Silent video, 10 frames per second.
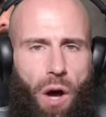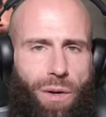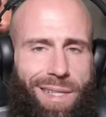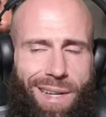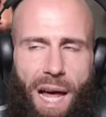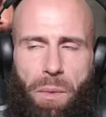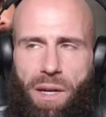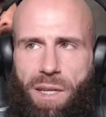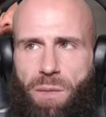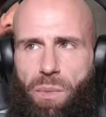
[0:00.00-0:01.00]

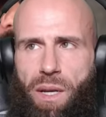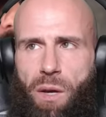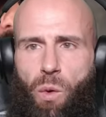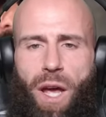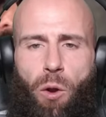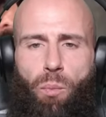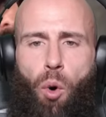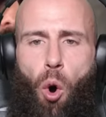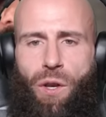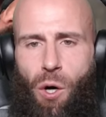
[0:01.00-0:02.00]
Islamically speaking, we cannot
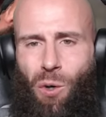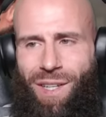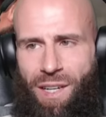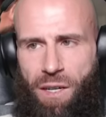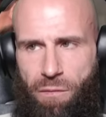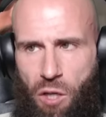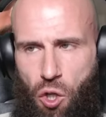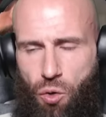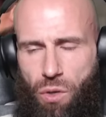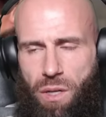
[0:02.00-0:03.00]
point out an
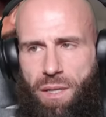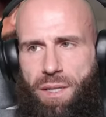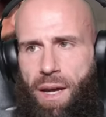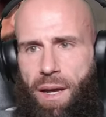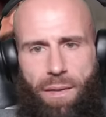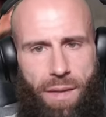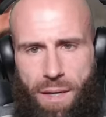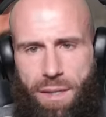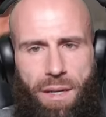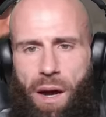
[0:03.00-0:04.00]
individual and say,
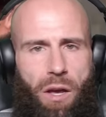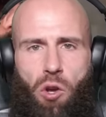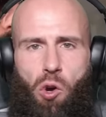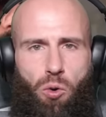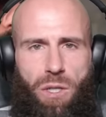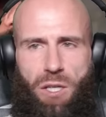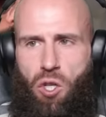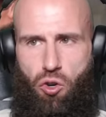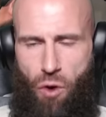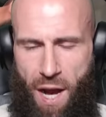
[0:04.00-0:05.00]
this guy goes
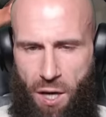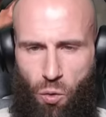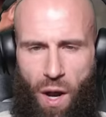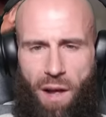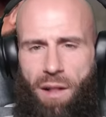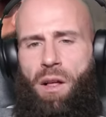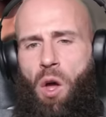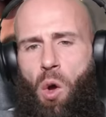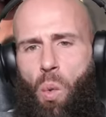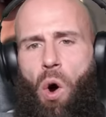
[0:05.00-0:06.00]
straight to hell
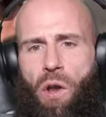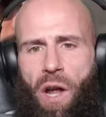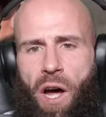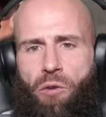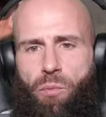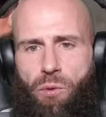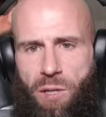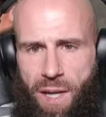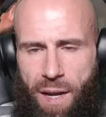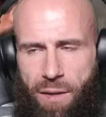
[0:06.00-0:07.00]
one hundred
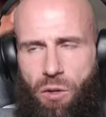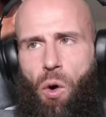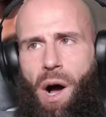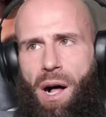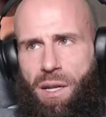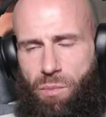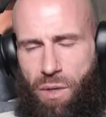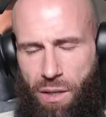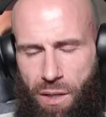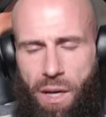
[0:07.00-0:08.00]
percent. No,
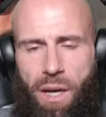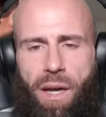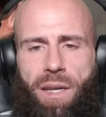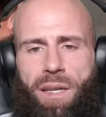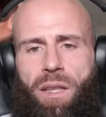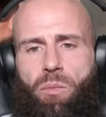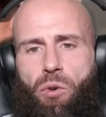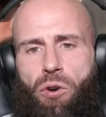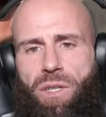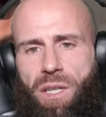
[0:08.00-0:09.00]
ultimately, it is in the
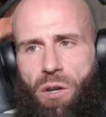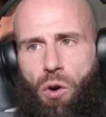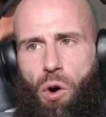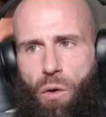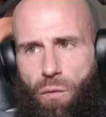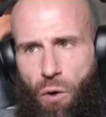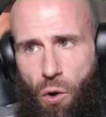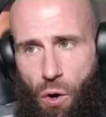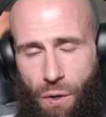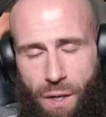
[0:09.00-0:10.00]
mercy of
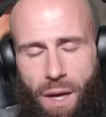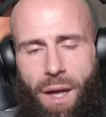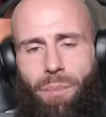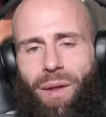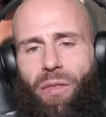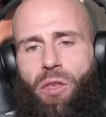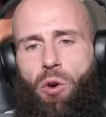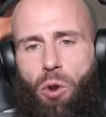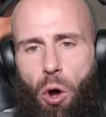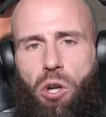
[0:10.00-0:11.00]
God. But
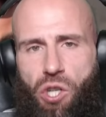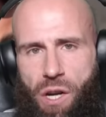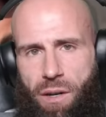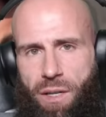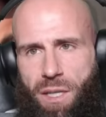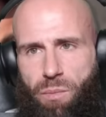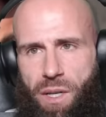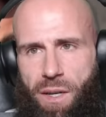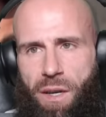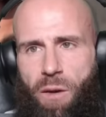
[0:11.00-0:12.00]
theologically
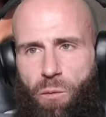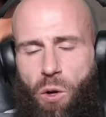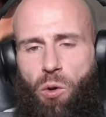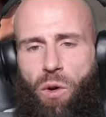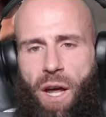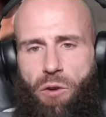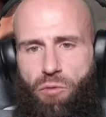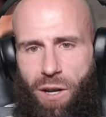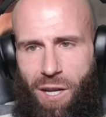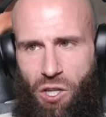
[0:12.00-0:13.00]
speaking, if we look at
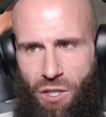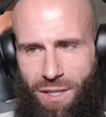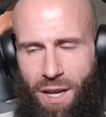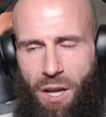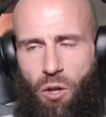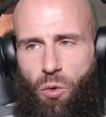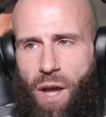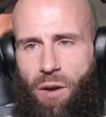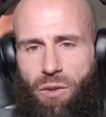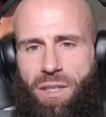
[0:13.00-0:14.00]
religions, you
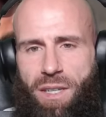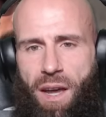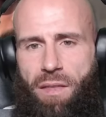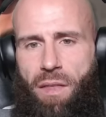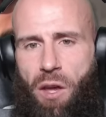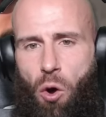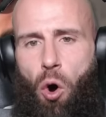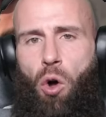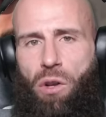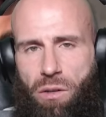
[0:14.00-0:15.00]
cannot say that they
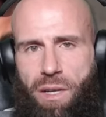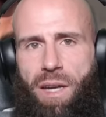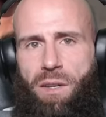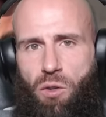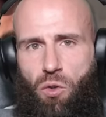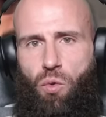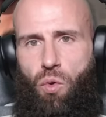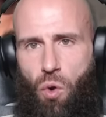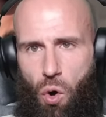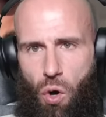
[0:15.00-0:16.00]
all lead to
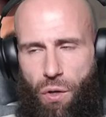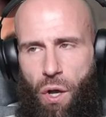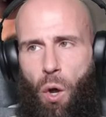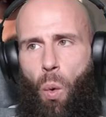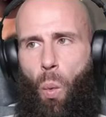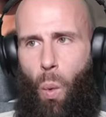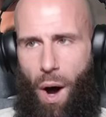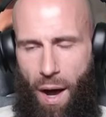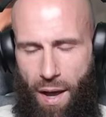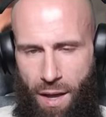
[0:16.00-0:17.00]
God.
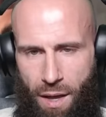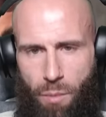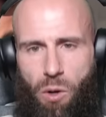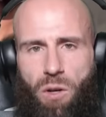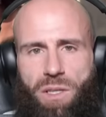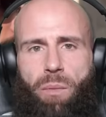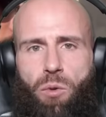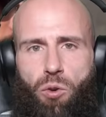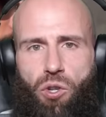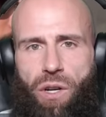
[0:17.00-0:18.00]
Why? Because they're
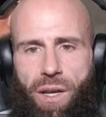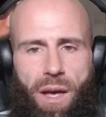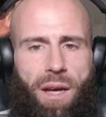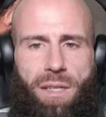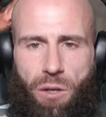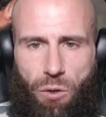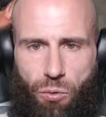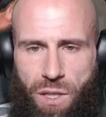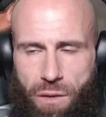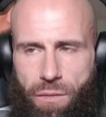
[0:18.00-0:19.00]
mutually
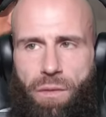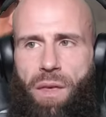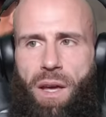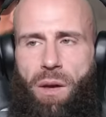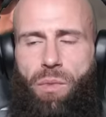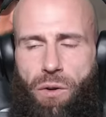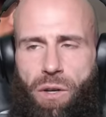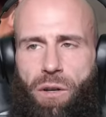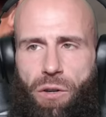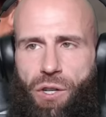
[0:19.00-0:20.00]
exclusive. Think about it
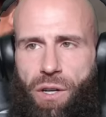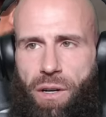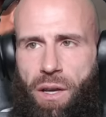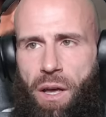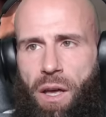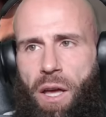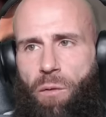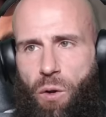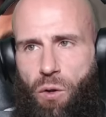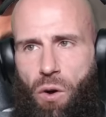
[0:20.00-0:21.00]
logically. If
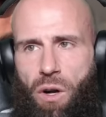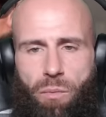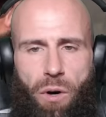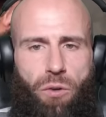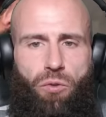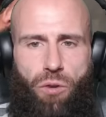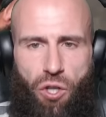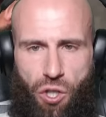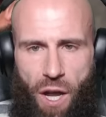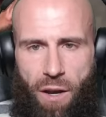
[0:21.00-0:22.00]
we talk about
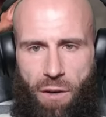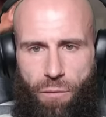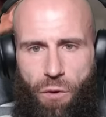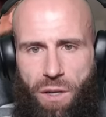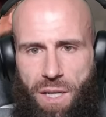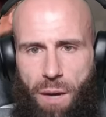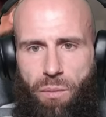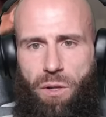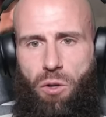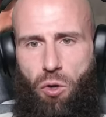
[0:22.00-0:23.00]
Christianity, for
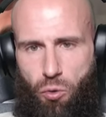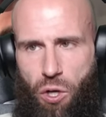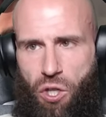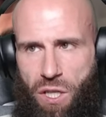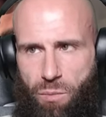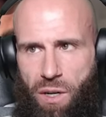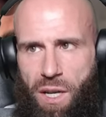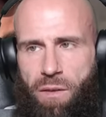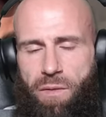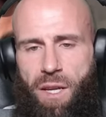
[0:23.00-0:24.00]
example, Christians
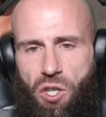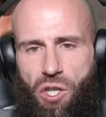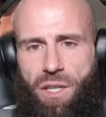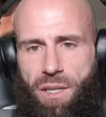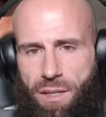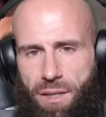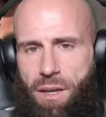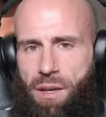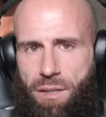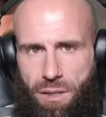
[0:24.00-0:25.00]
believe that Jesus
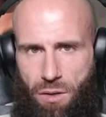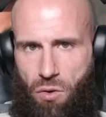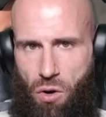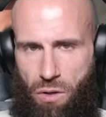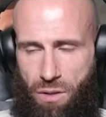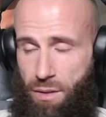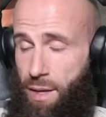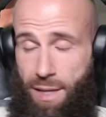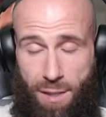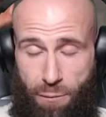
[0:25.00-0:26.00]
is God.
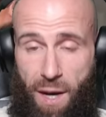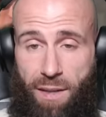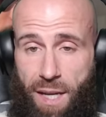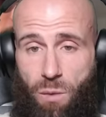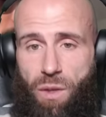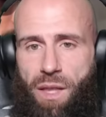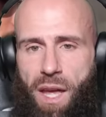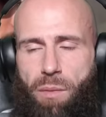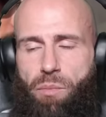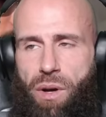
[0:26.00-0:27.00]
That's a fact. That's what they
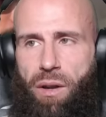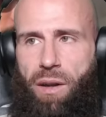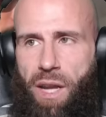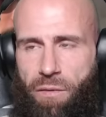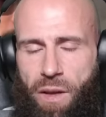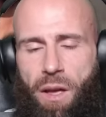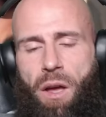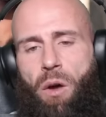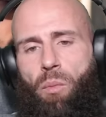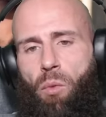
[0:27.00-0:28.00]
believe.
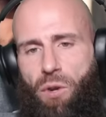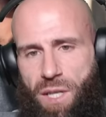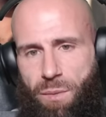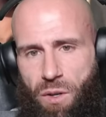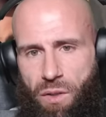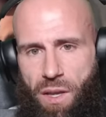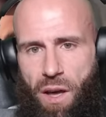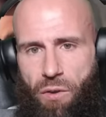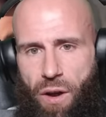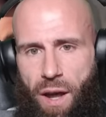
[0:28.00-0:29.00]
Muslims, on the
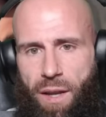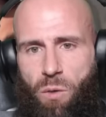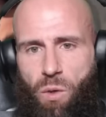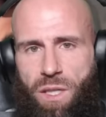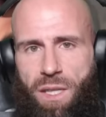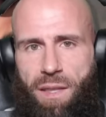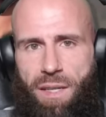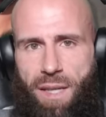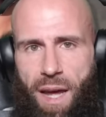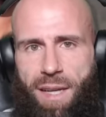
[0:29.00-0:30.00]
other hand, would see
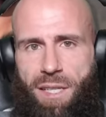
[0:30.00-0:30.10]
this as